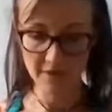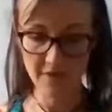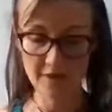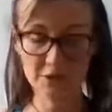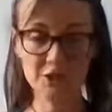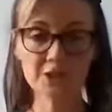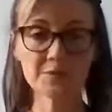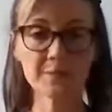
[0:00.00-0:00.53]

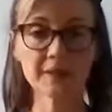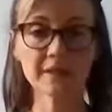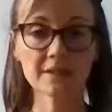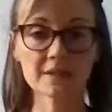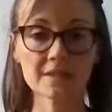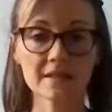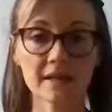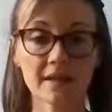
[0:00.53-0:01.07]
and just spend a
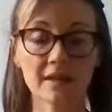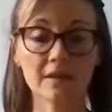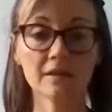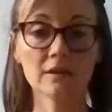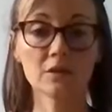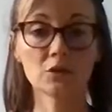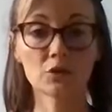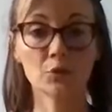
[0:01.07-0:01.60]

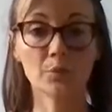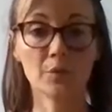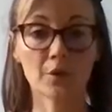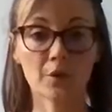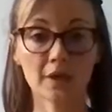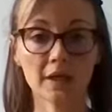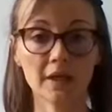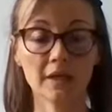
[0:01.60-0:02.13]
second to
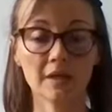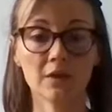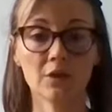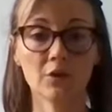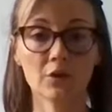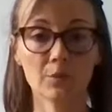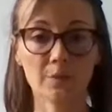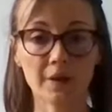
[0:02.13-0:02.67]
bring
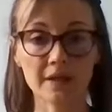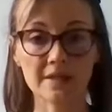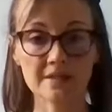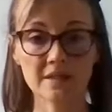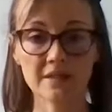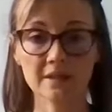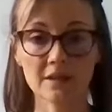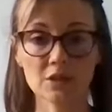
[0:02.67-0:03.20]
your brain's
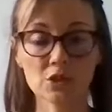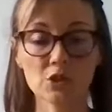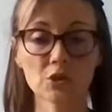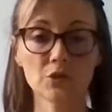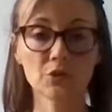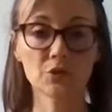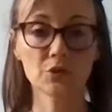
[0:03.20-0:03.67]
attention